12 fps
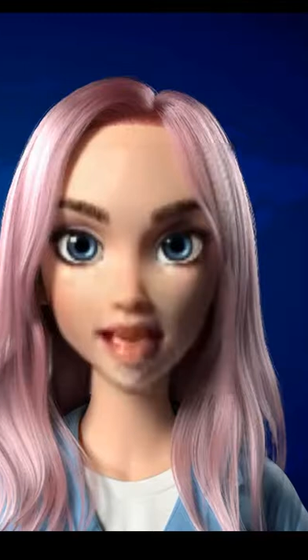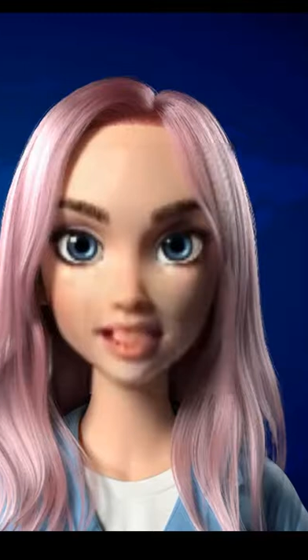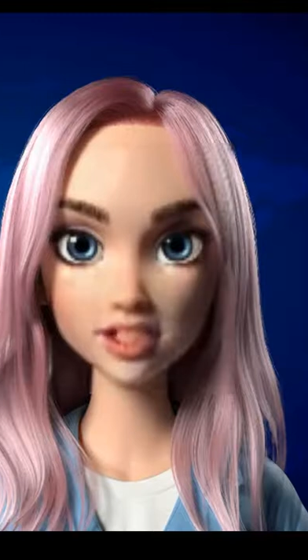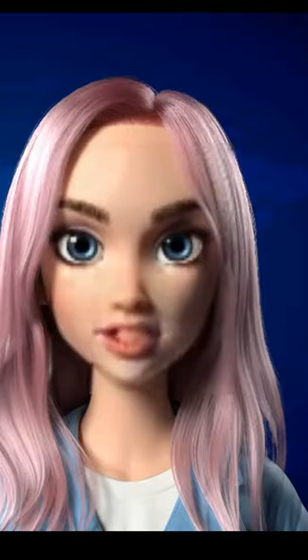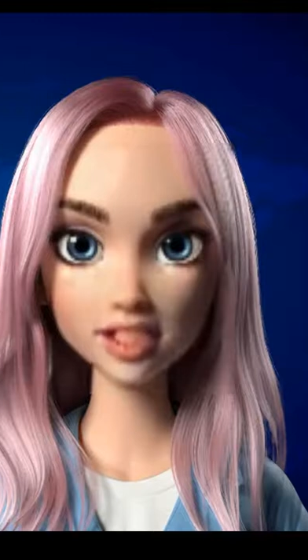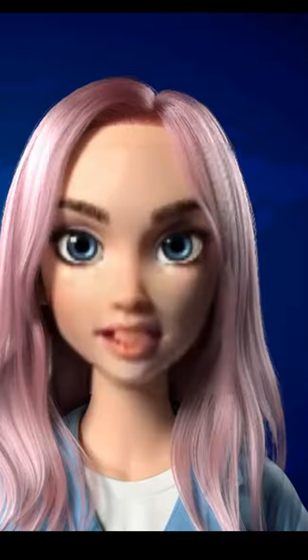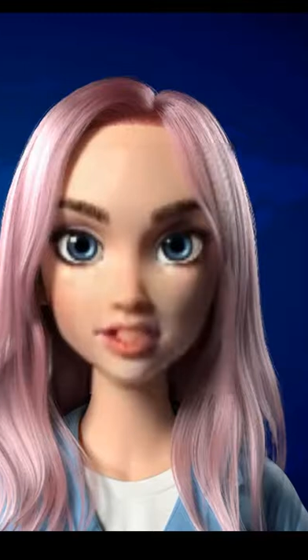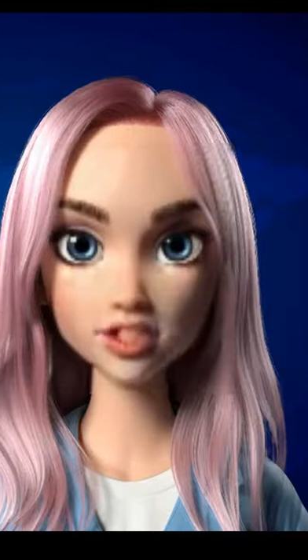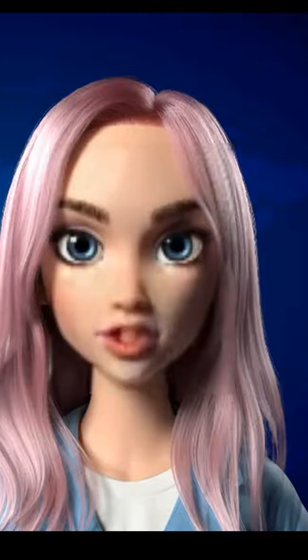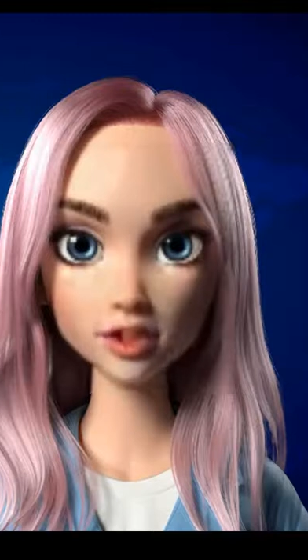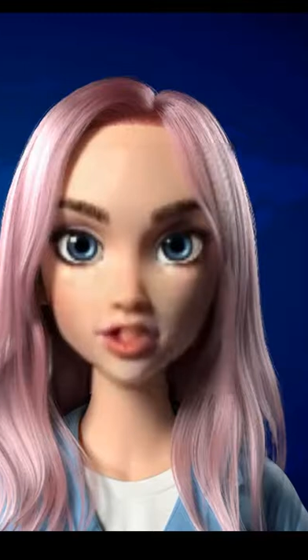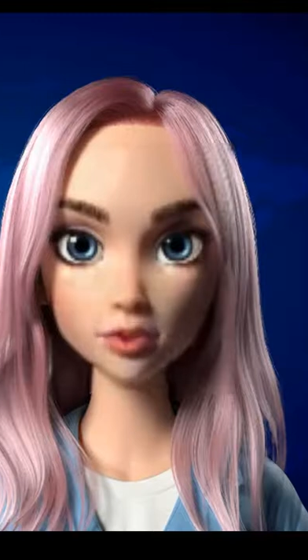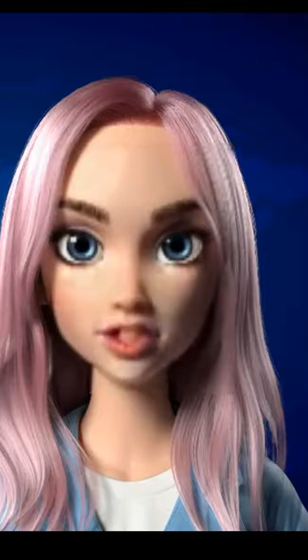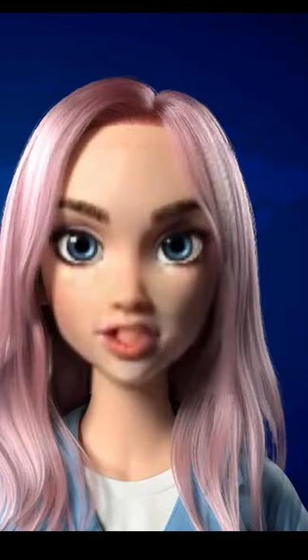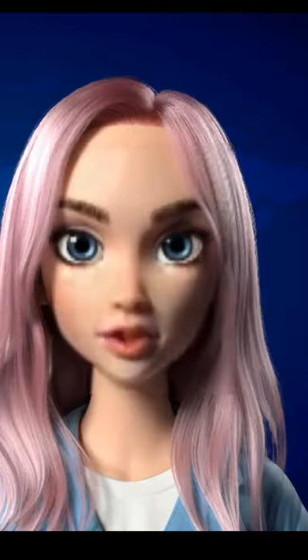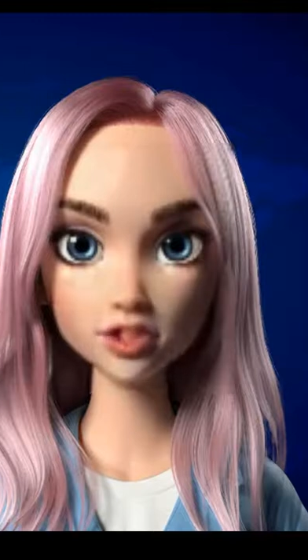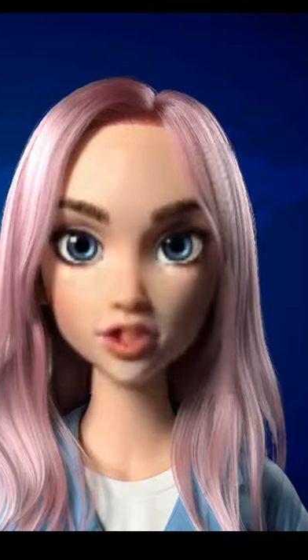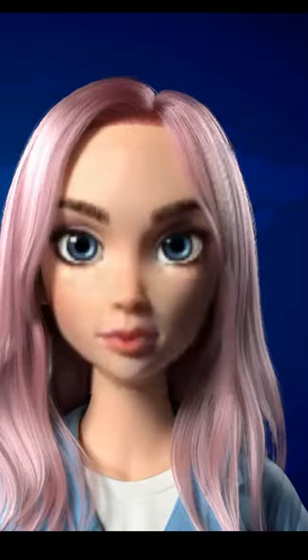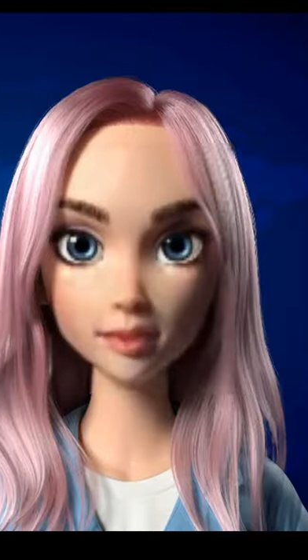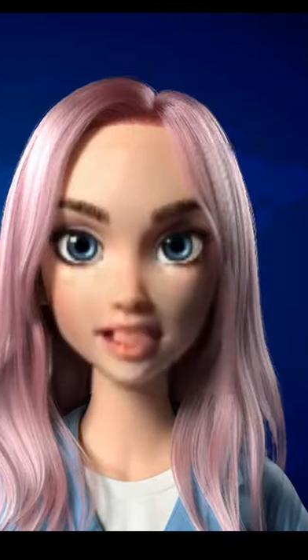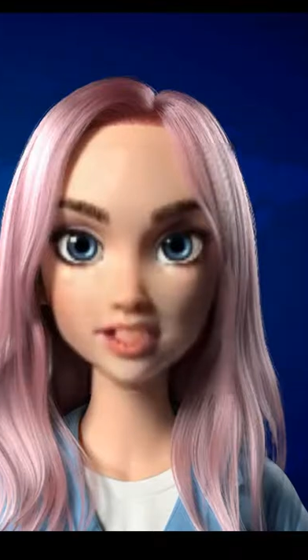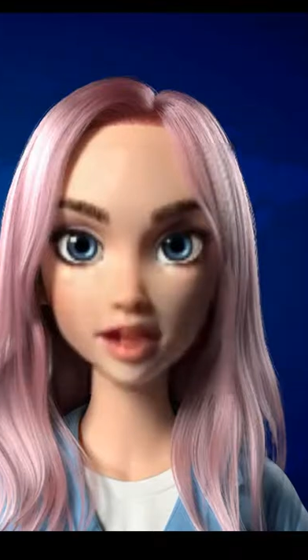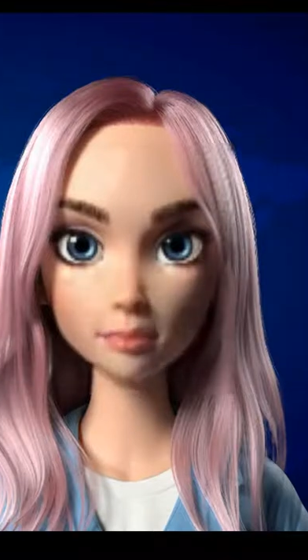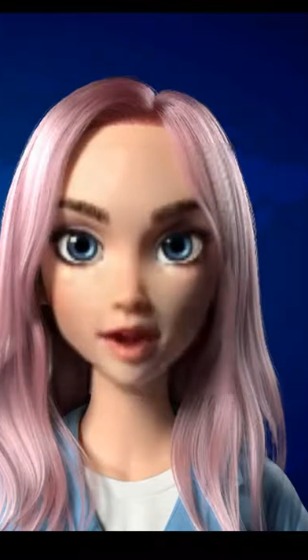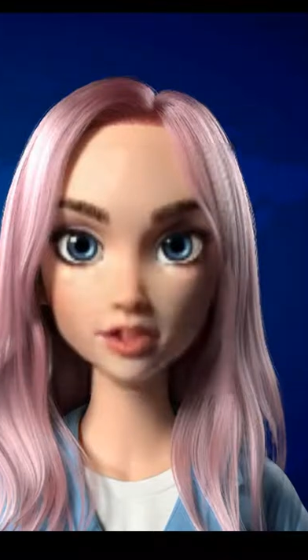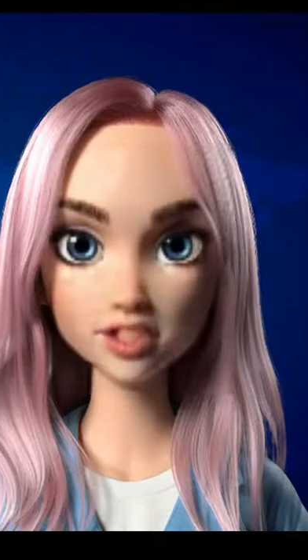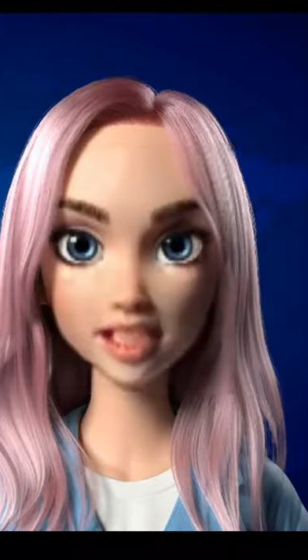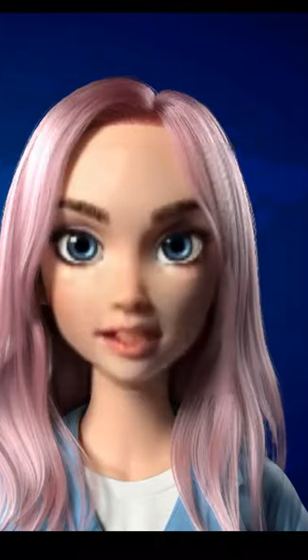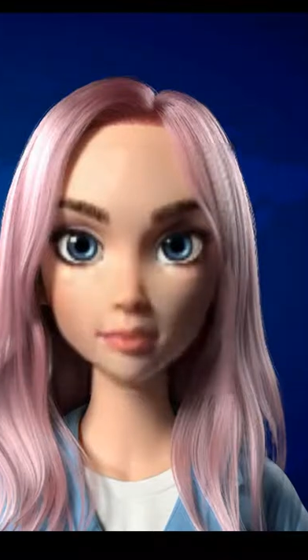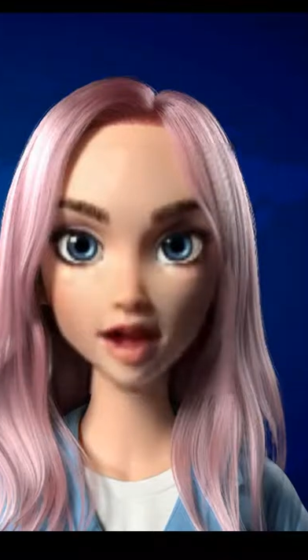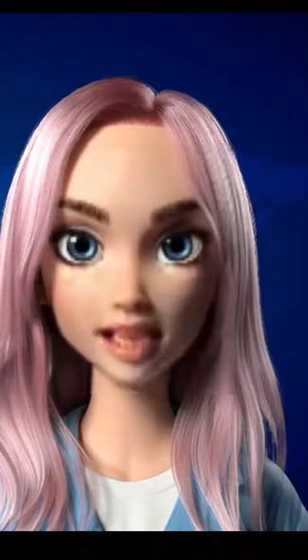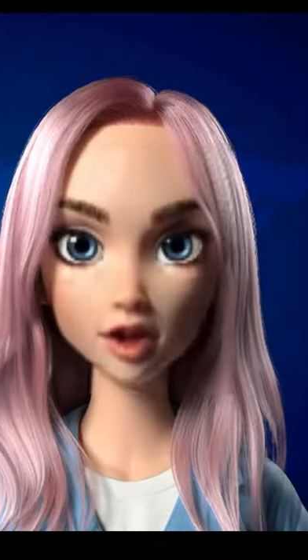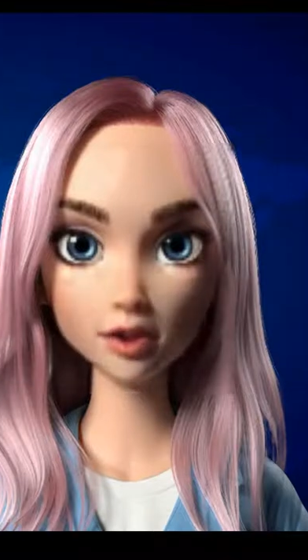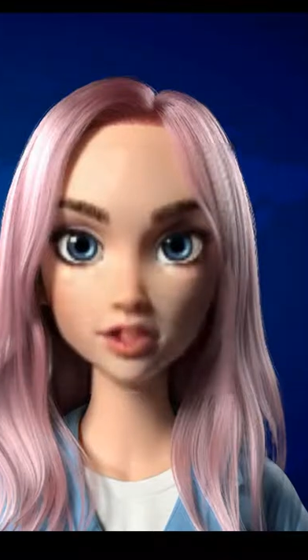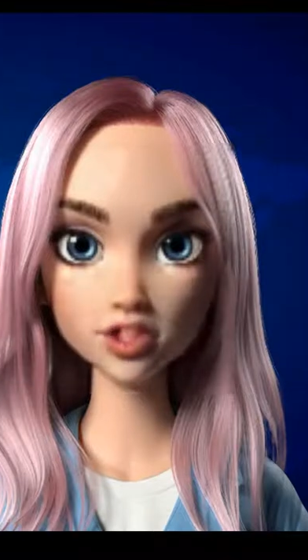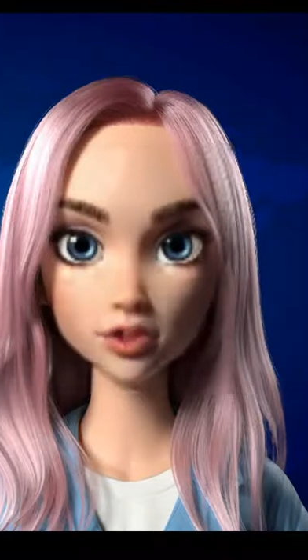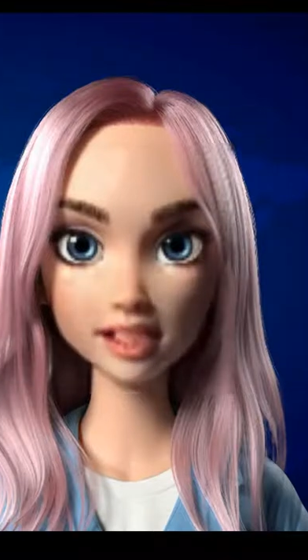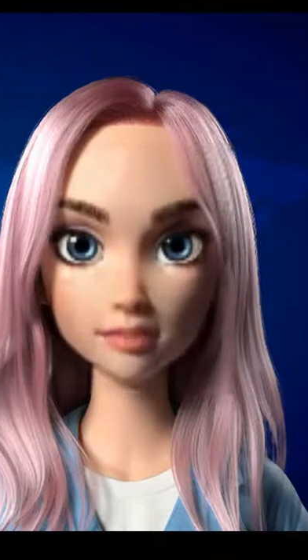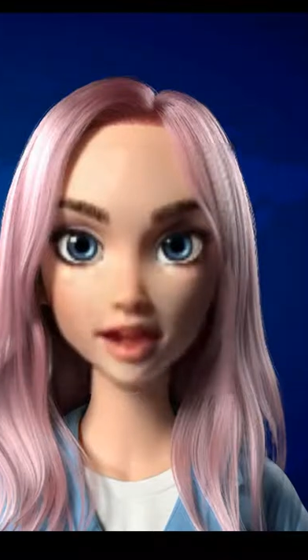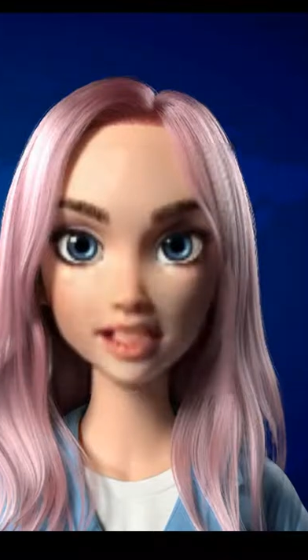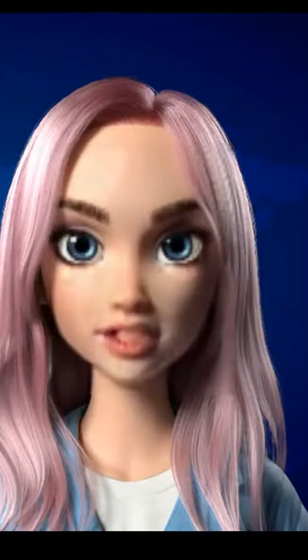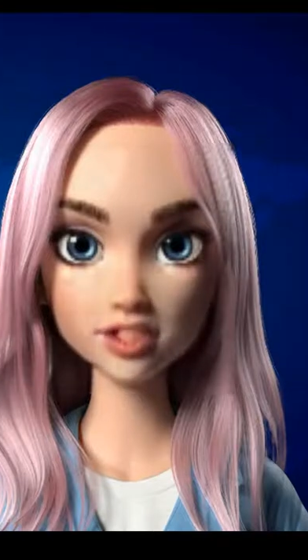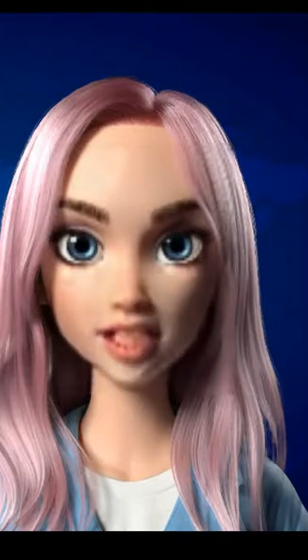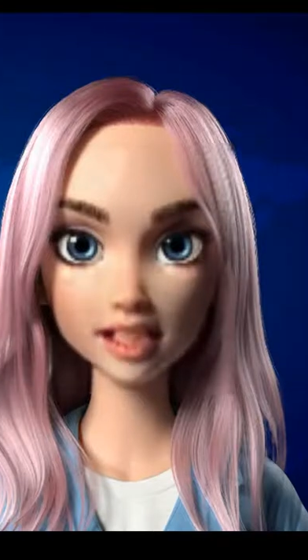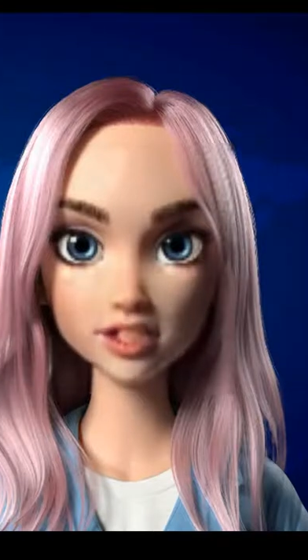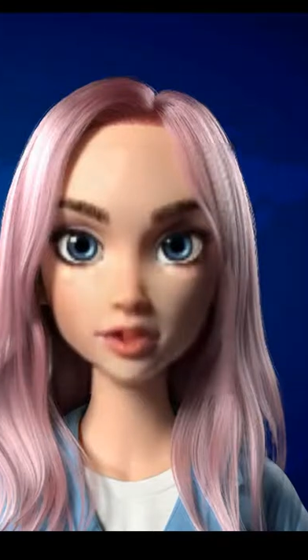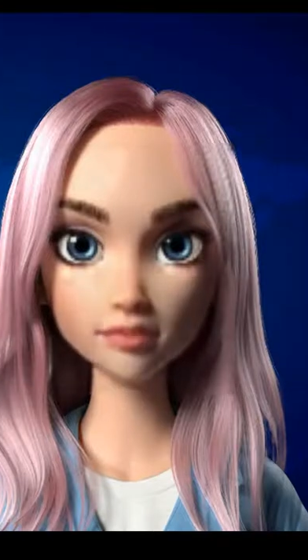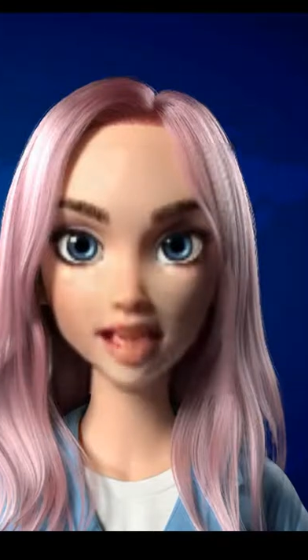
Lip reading: Netizens took to a social media posting by an Austrian minister